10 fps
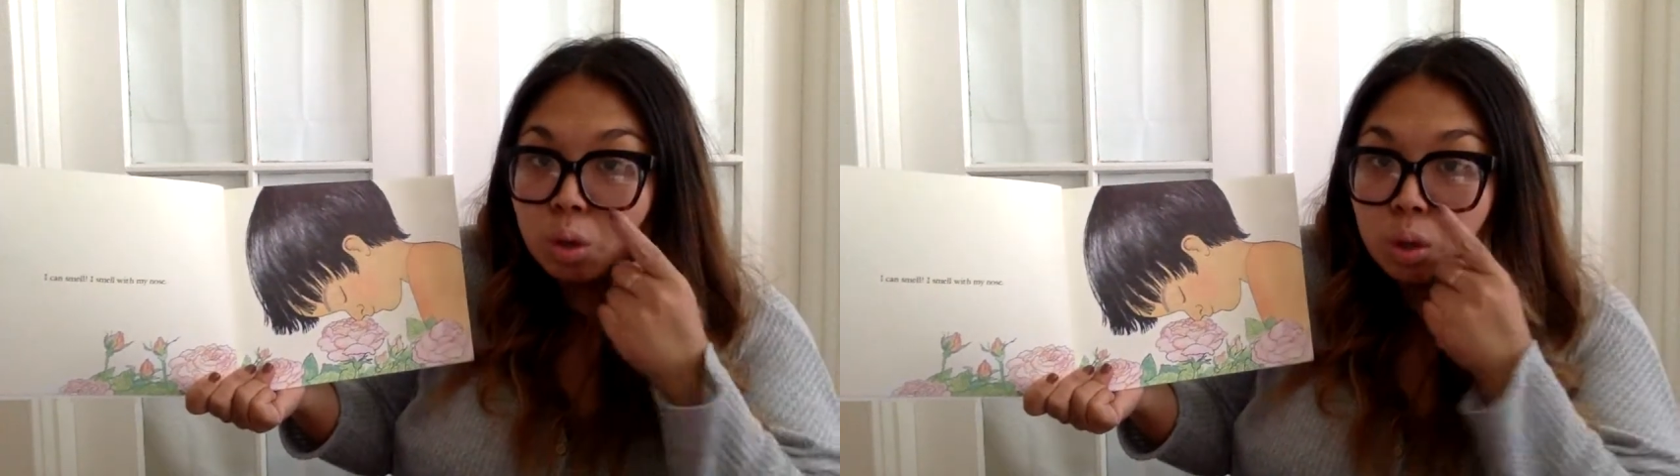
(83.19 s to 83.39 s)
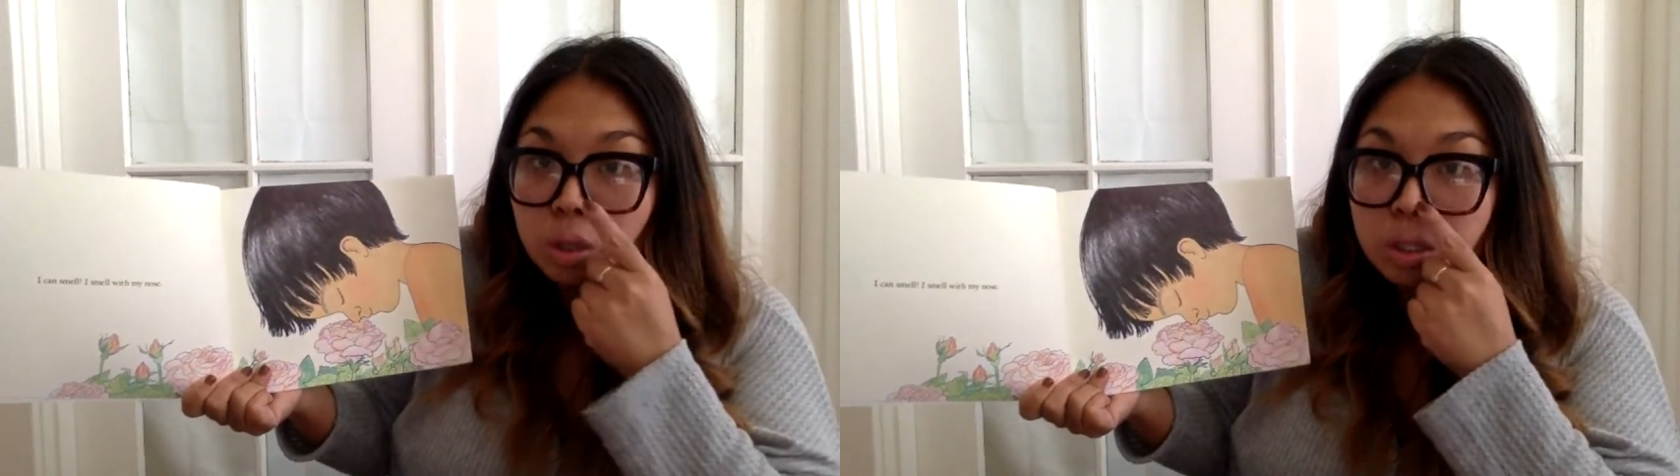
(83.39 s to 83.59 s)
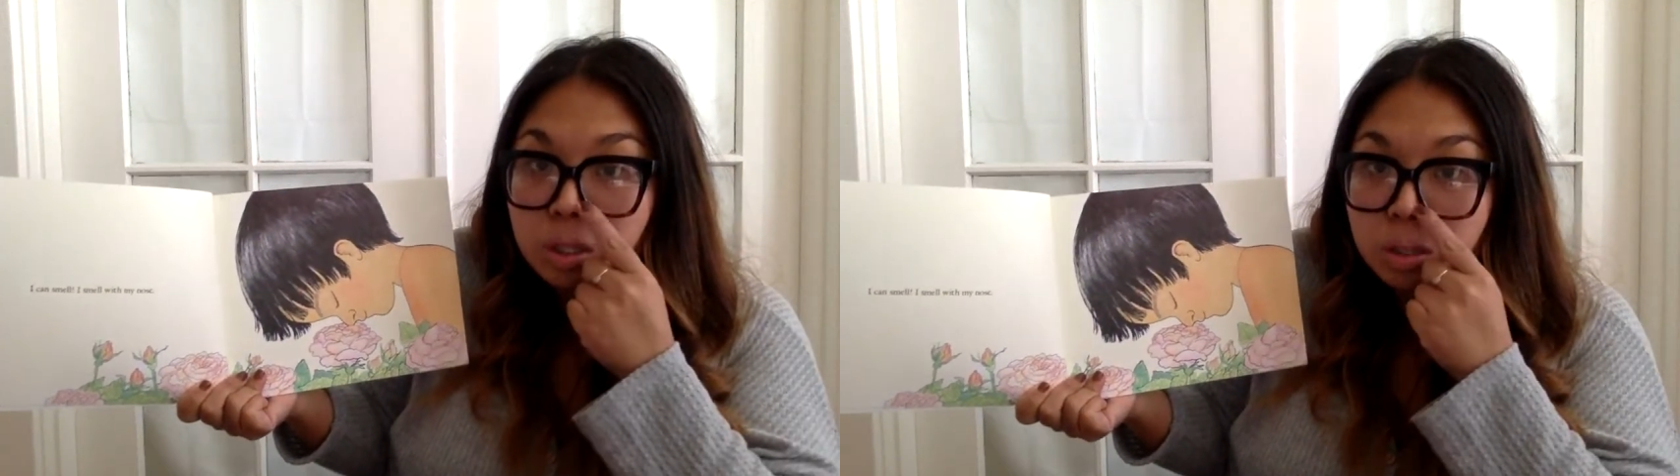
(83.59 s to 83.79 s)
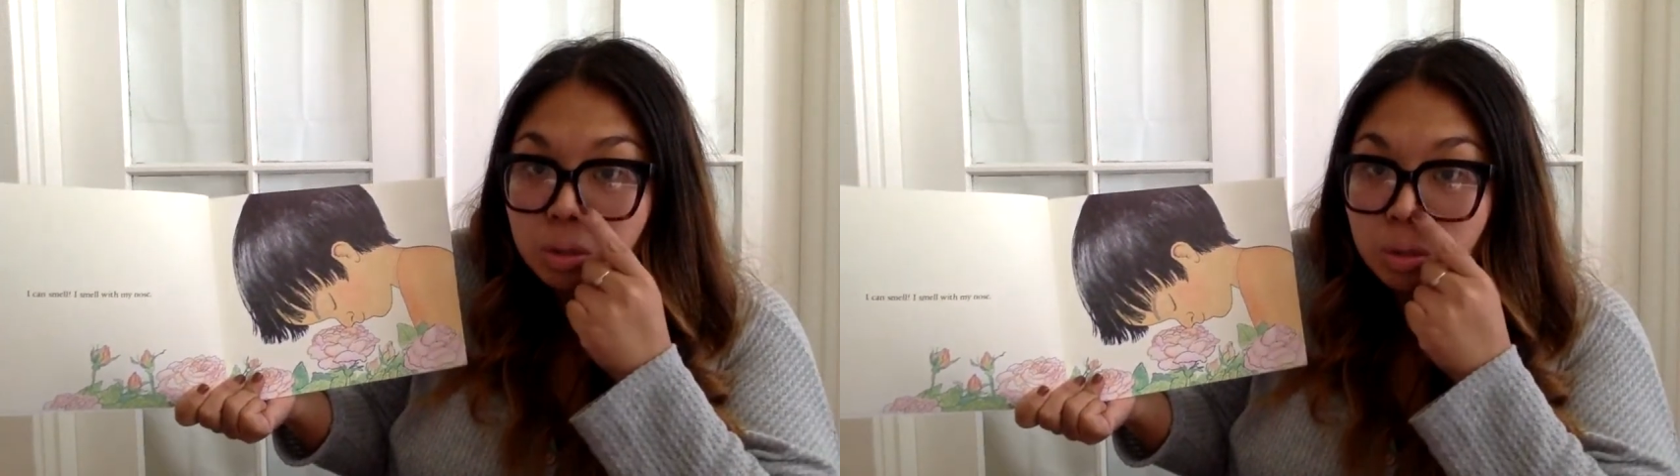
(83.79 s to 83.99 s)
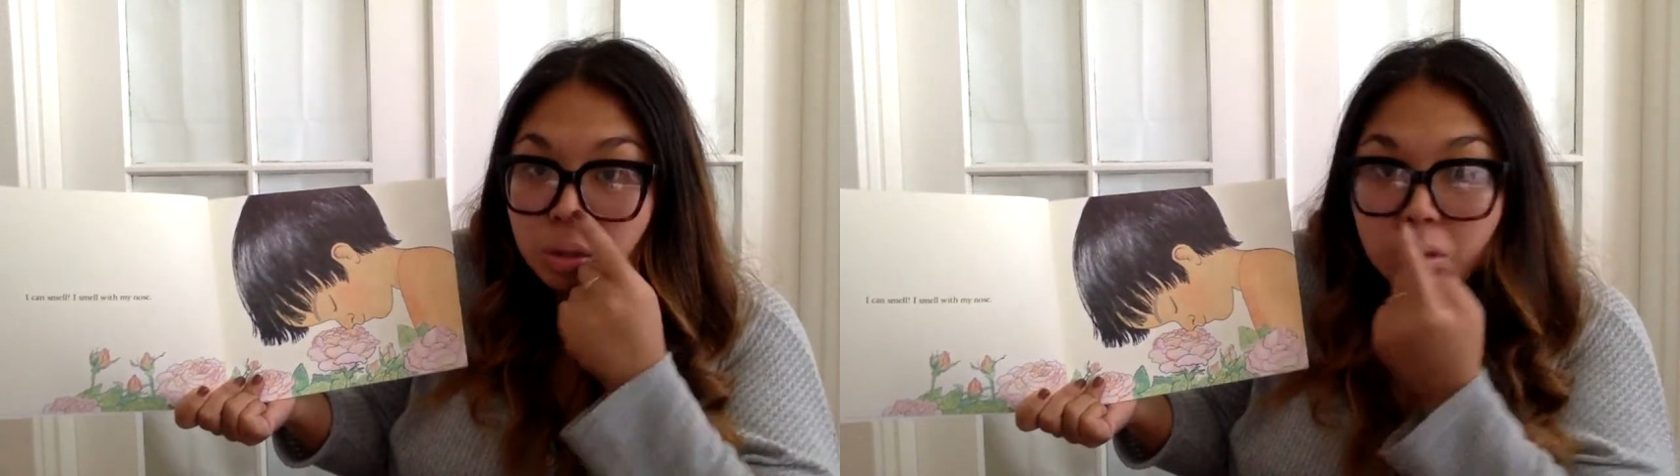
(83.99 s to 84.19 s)
This is your
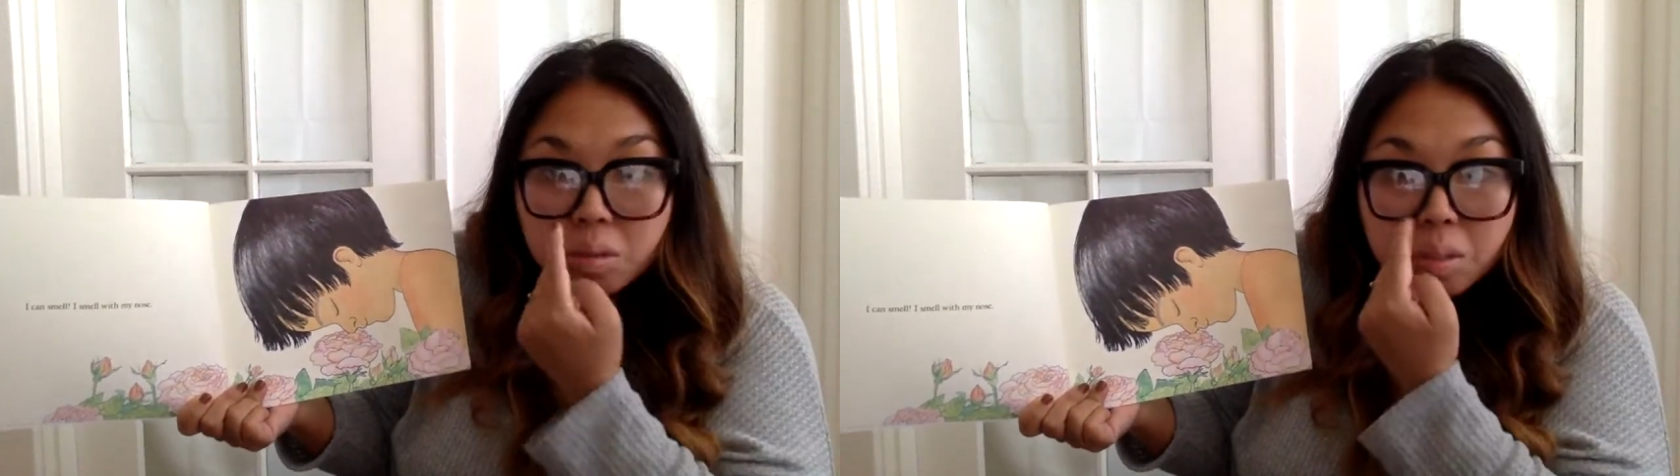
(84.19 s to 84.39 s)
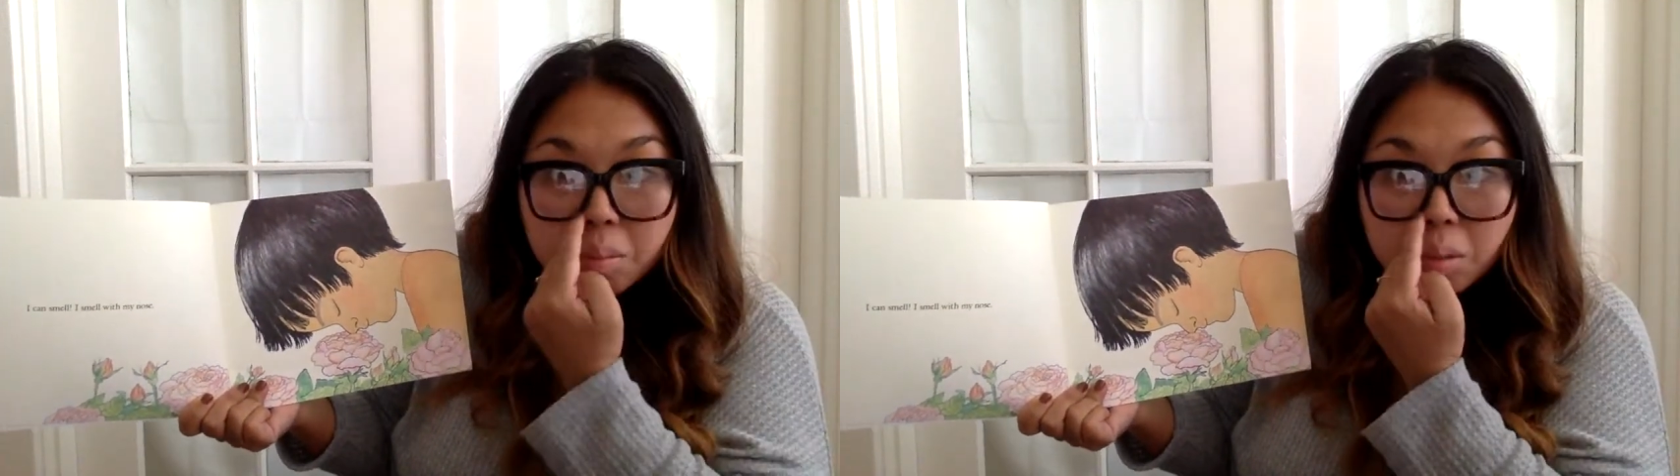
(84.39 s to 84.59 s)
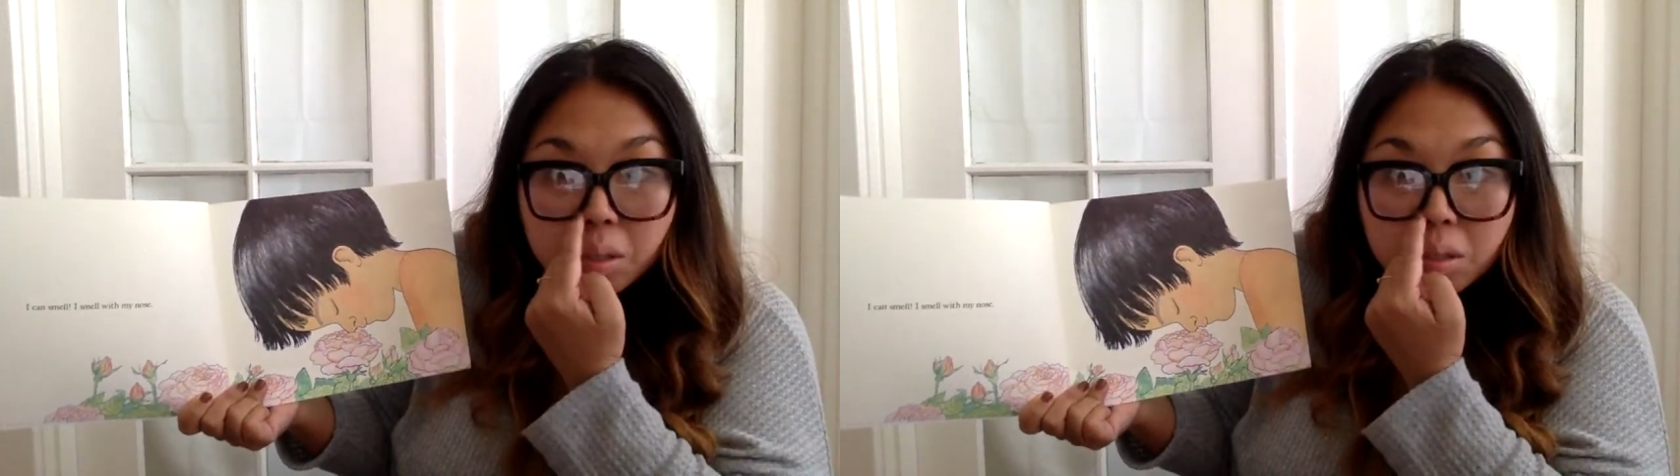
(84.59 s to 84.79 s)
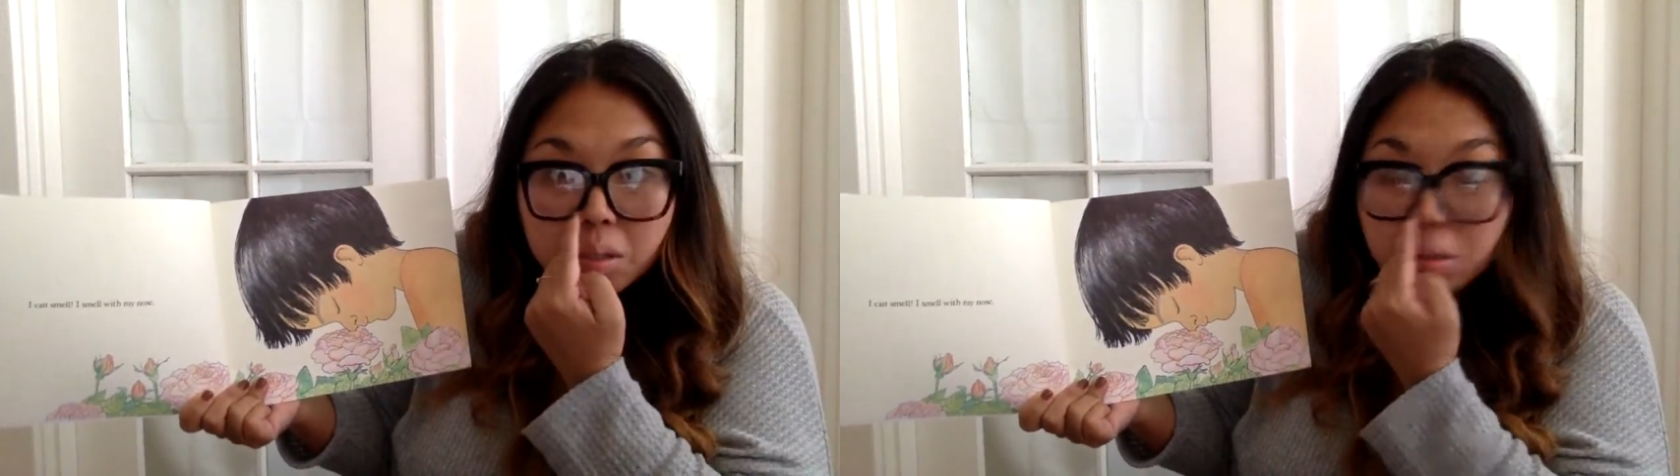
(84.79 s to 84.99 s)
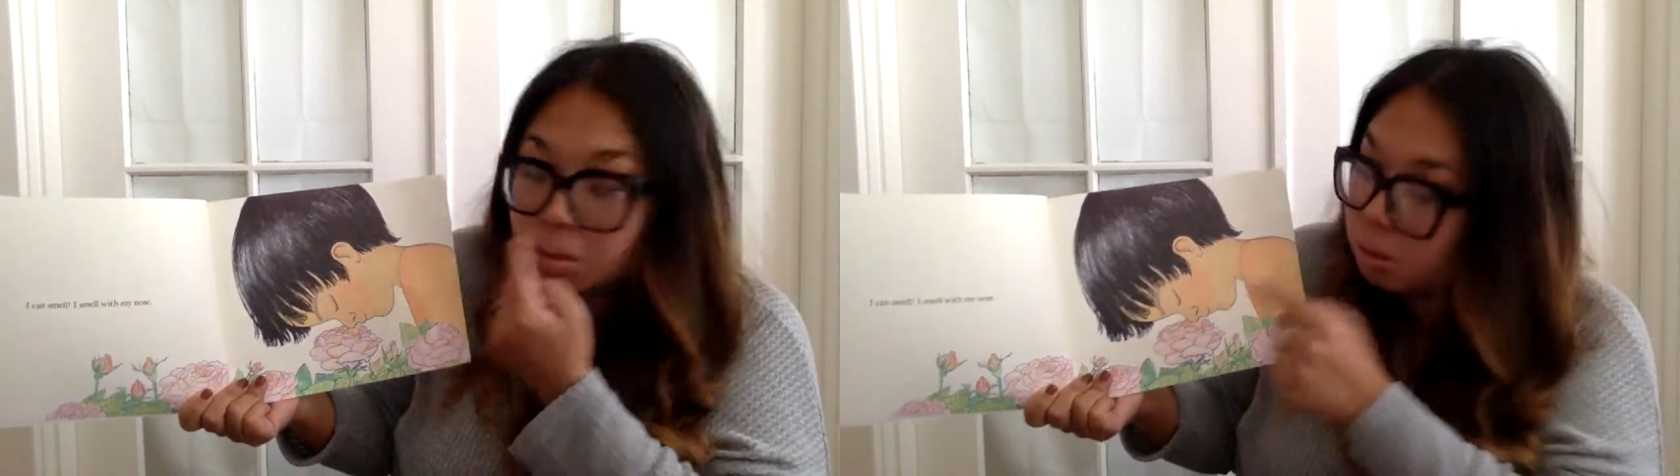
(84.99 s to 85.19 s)
nose, I'm pointing to your